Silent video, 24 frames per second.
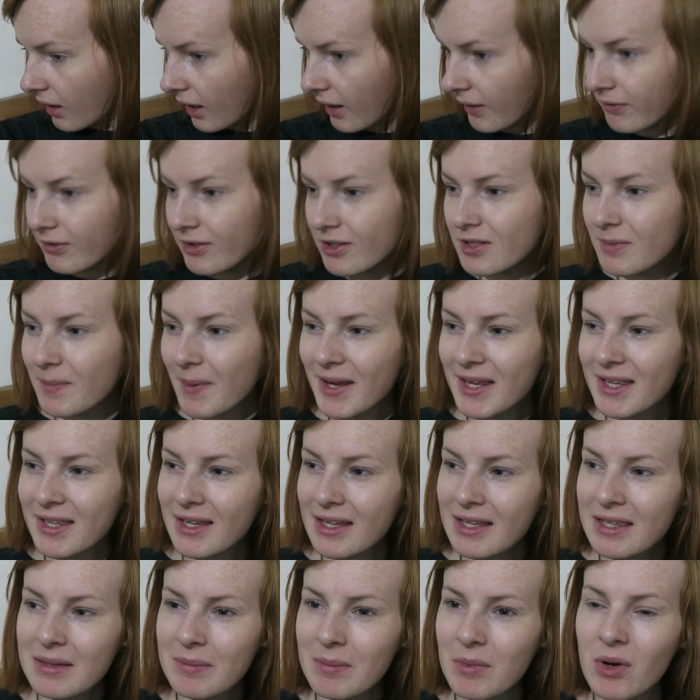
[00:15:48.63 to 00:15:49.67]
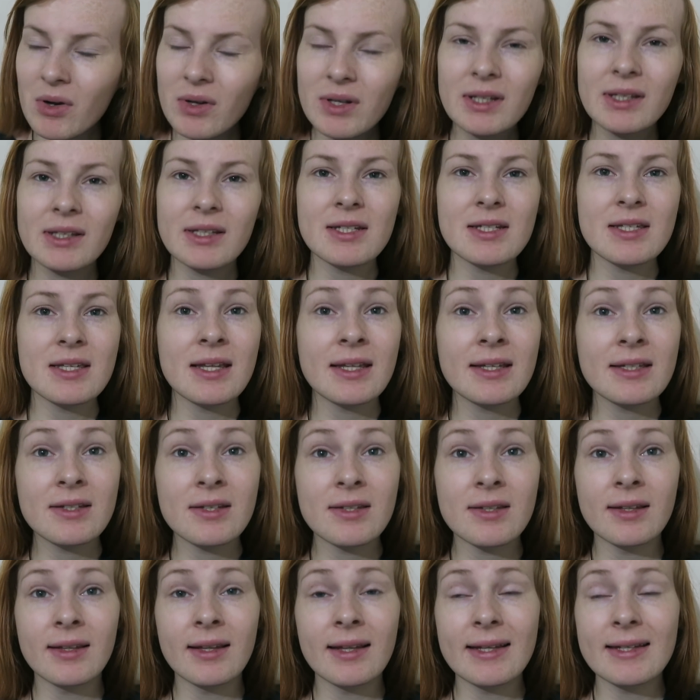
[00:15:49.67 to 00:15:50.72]
After spending the morning listening
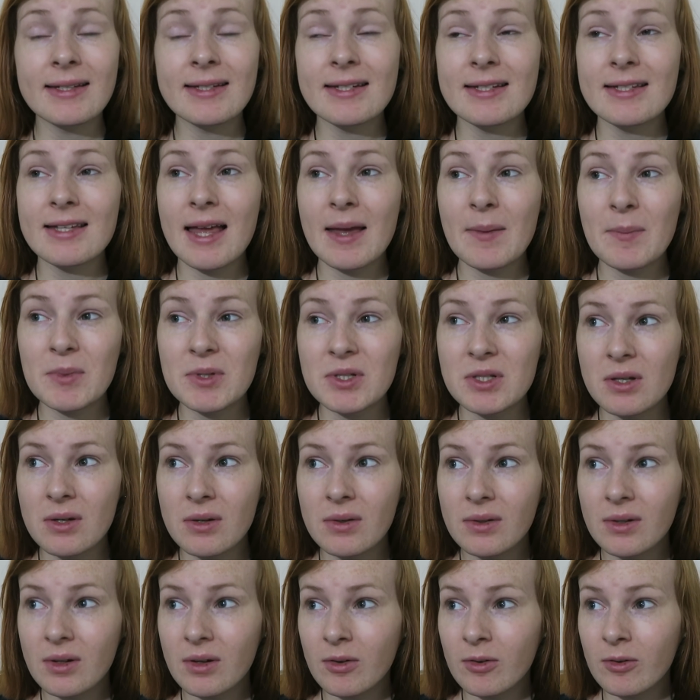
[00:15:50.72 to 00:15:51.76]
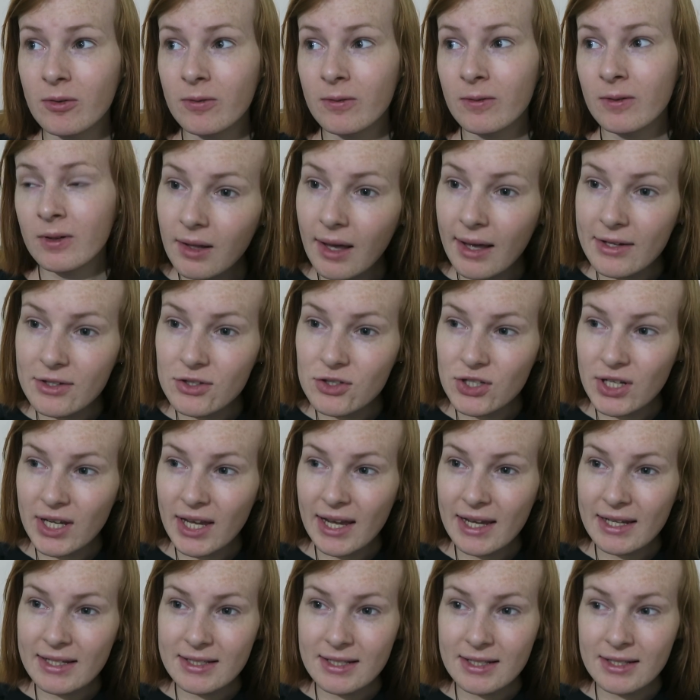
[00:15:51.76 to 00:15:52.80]
to the latest episode of
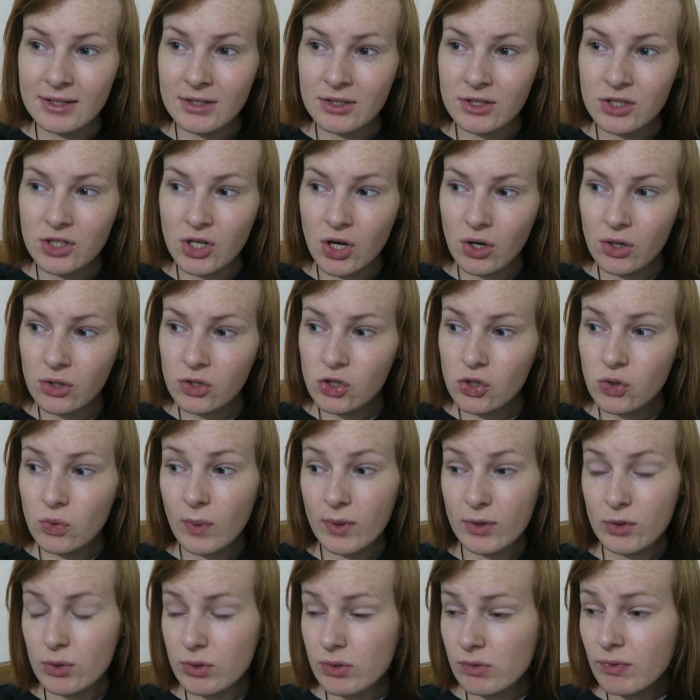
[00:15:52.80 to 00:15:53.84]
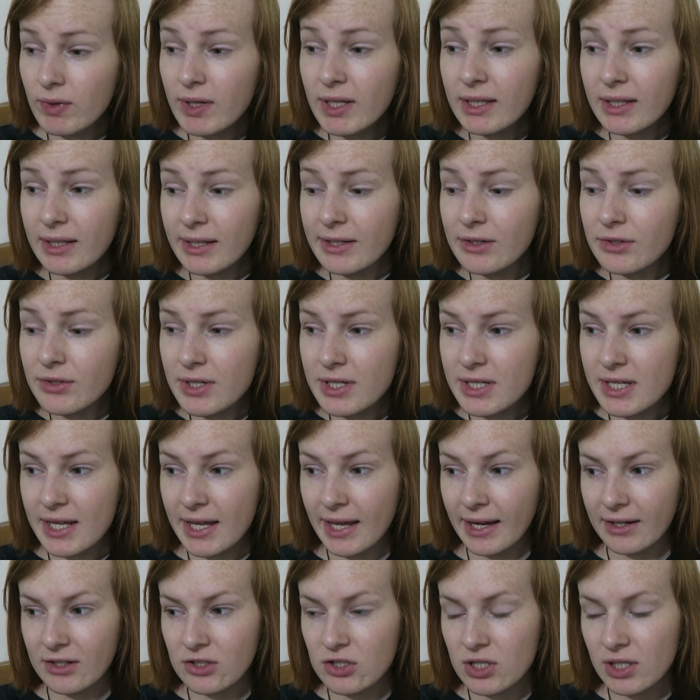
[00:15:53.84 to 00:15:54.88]
Educating Josh, which was really
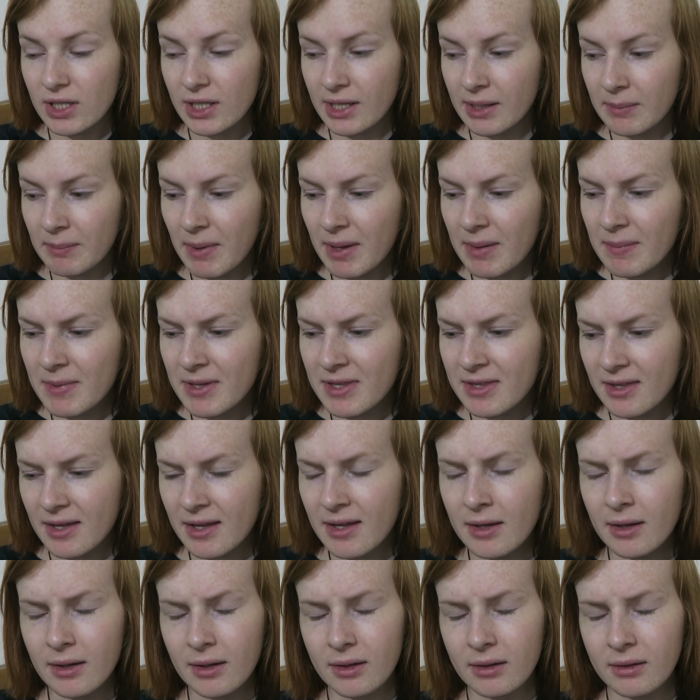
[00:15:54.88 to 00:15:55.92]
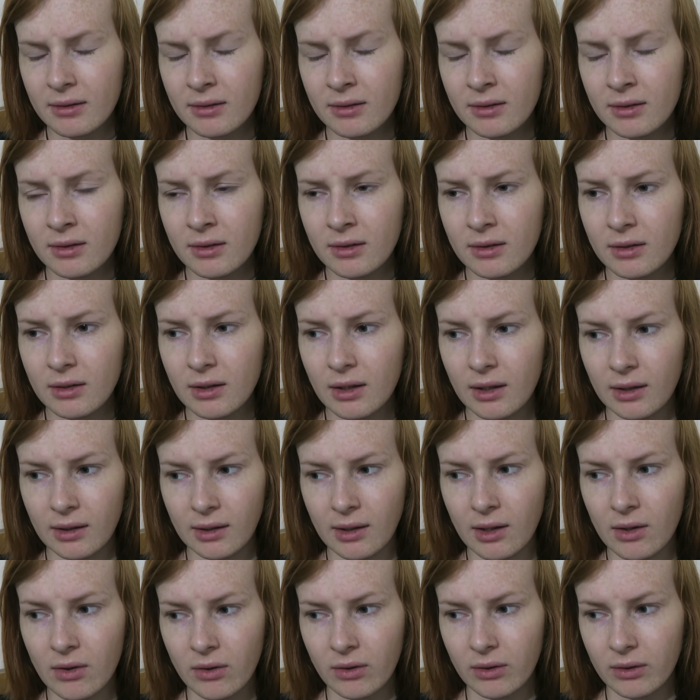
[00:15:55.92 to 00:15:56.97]
interesting actually, it made me think a
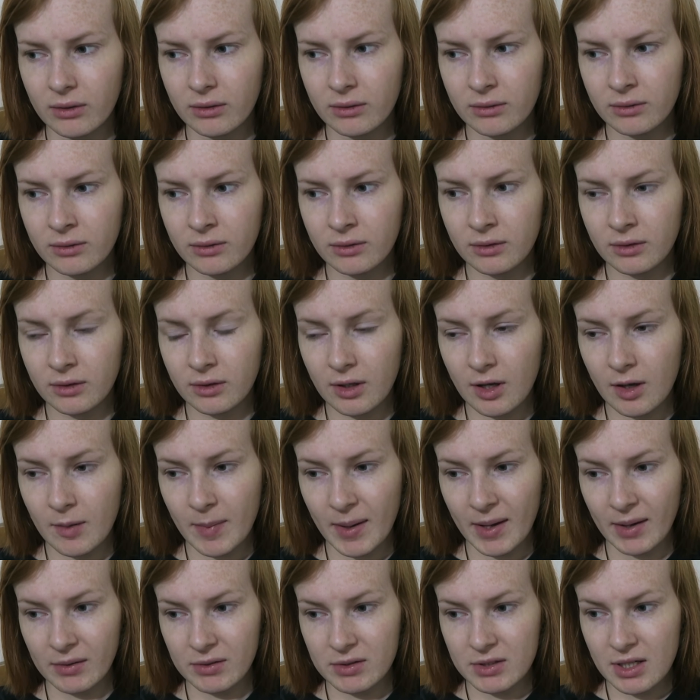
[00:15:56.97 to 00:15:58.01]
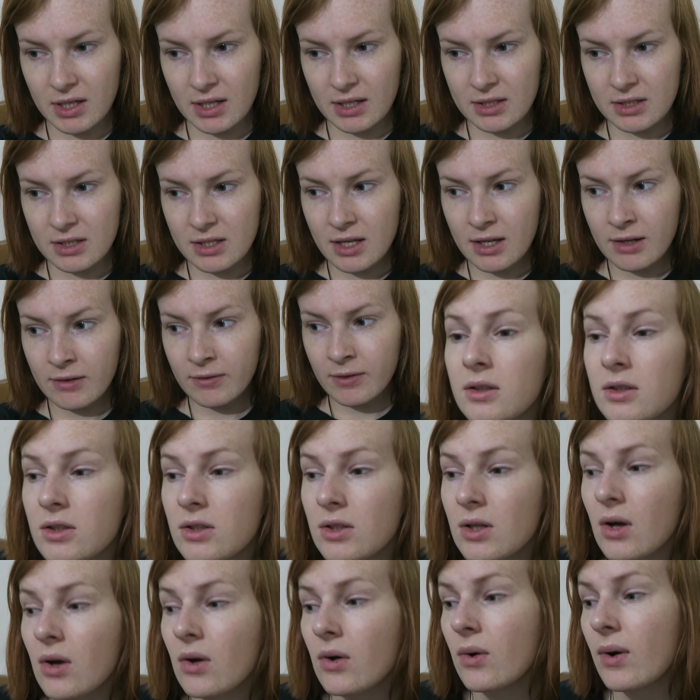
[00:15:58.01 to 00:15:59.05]
lot about certain stuff.
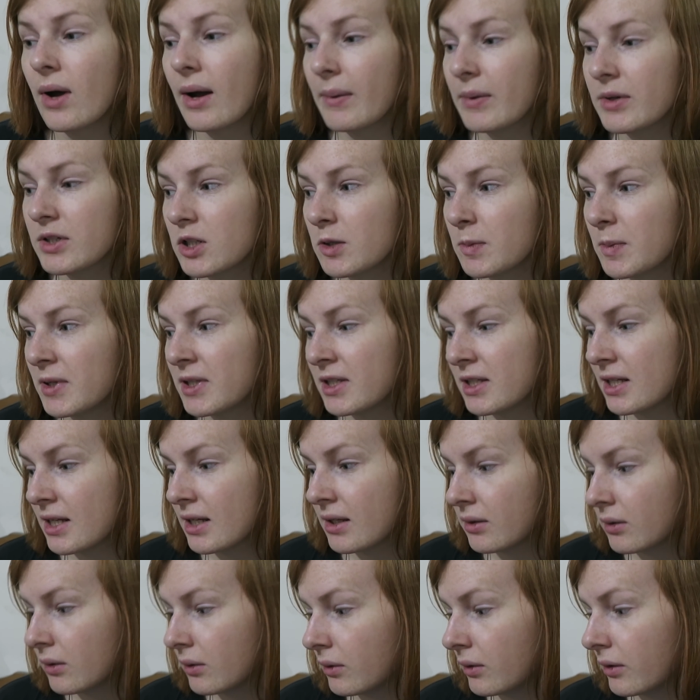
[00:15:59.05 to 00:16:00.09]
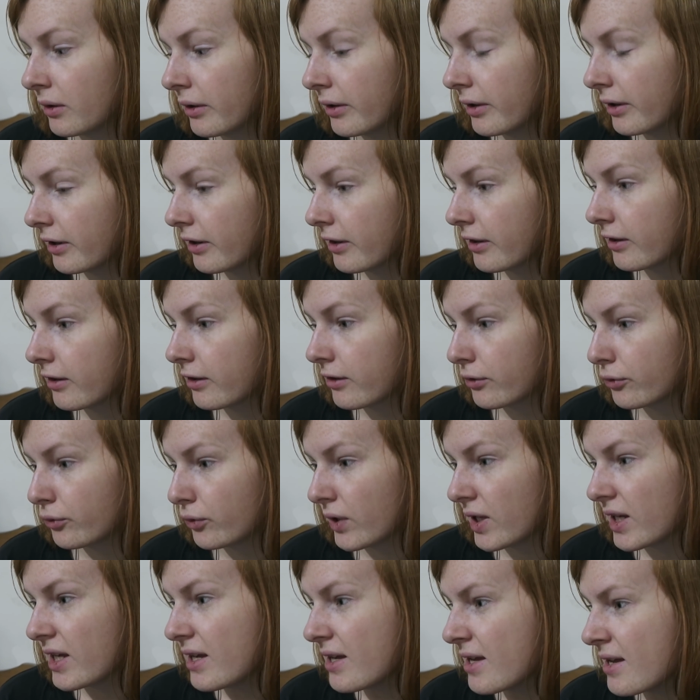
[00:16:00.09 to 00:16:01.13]
So I was up until
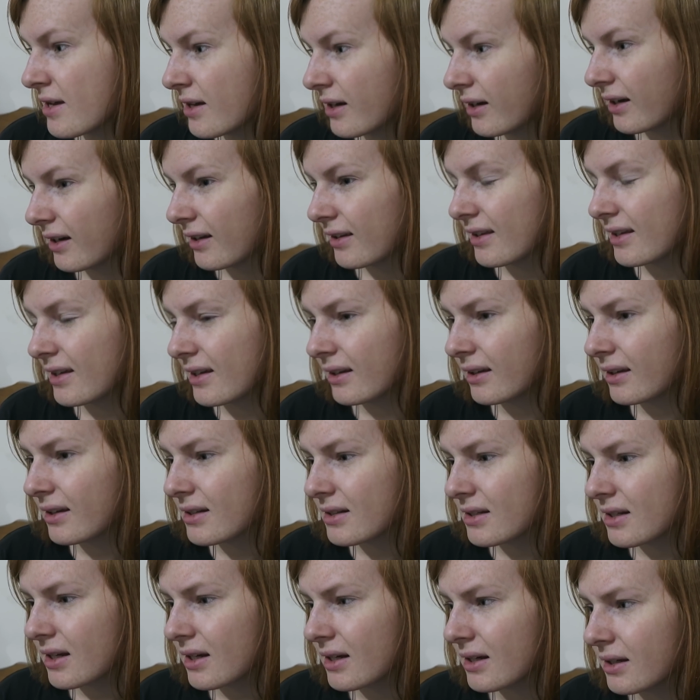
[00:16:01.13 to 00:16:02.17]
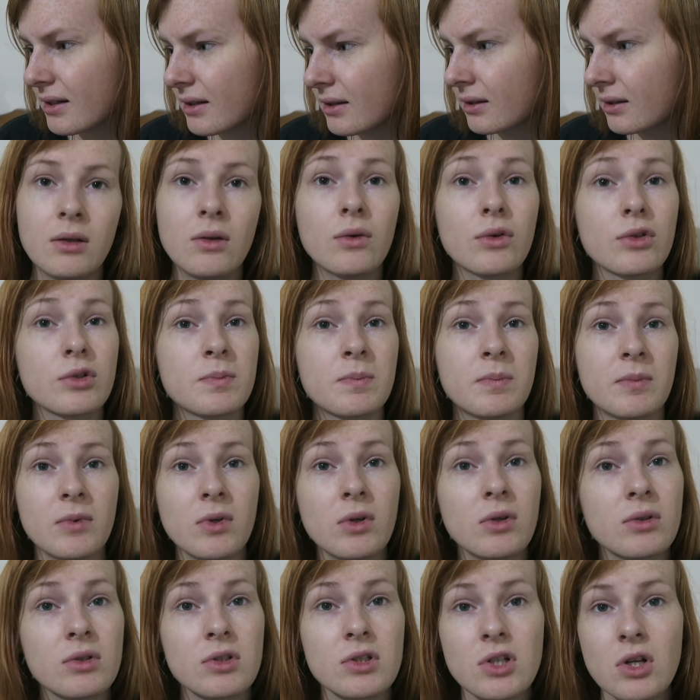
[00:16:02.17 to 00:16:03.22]
3, I think, last night.
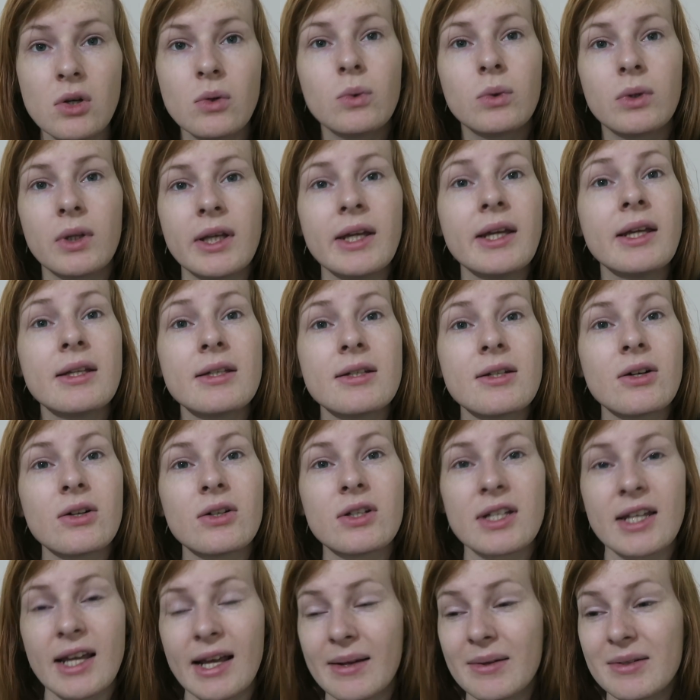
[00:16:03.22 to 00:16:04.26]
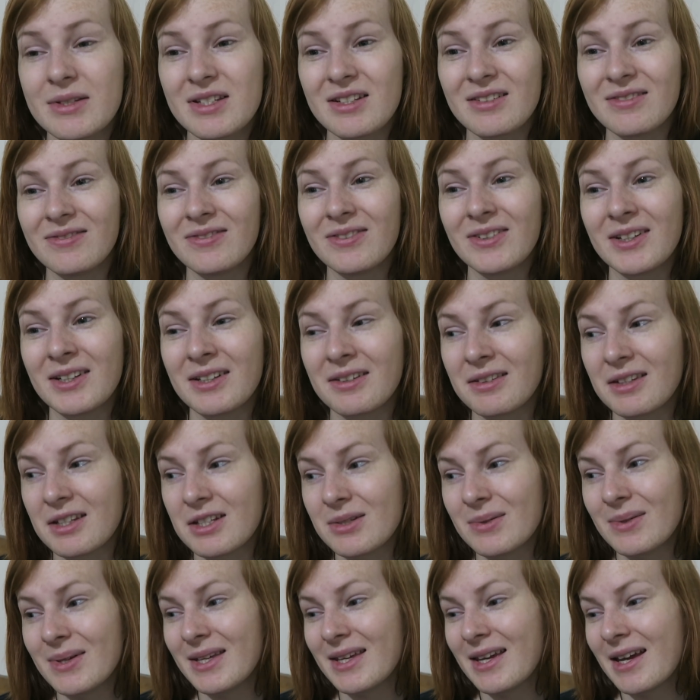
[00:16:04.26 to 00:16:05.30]
Not solely sorting out stuff for
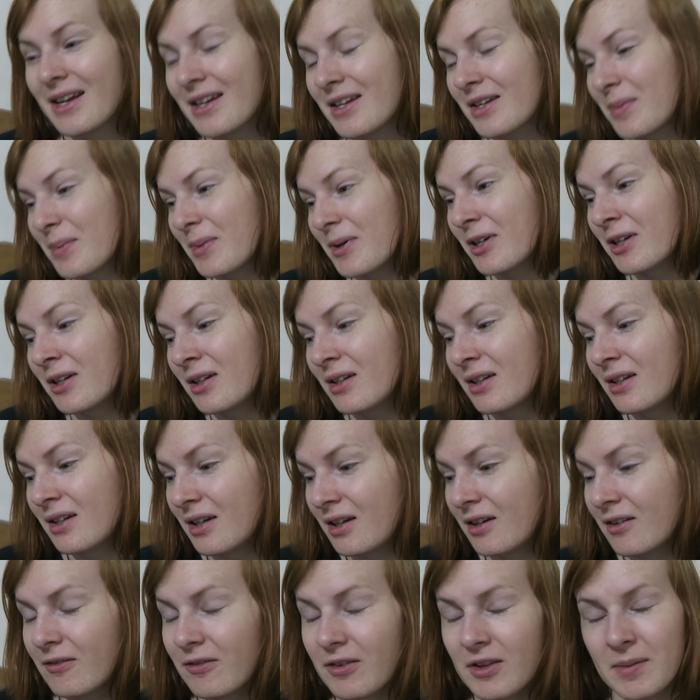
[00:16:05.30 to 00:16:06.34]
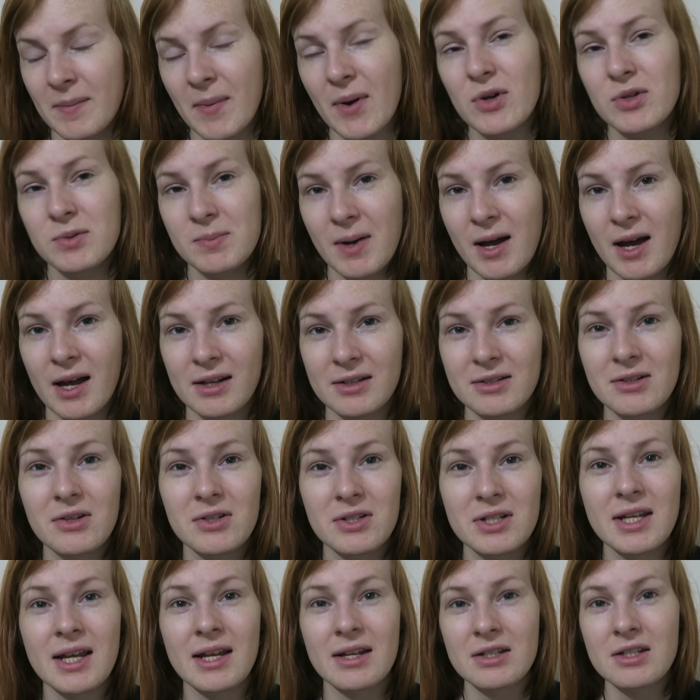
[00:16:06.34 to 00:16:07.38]
this weekend, but for the most part
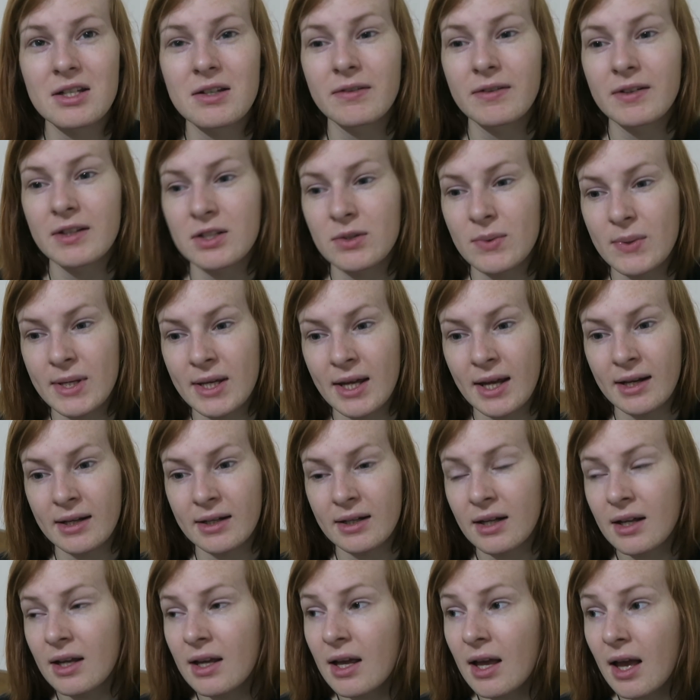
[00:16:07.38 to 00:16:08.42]
sorting out stuff for this weekend.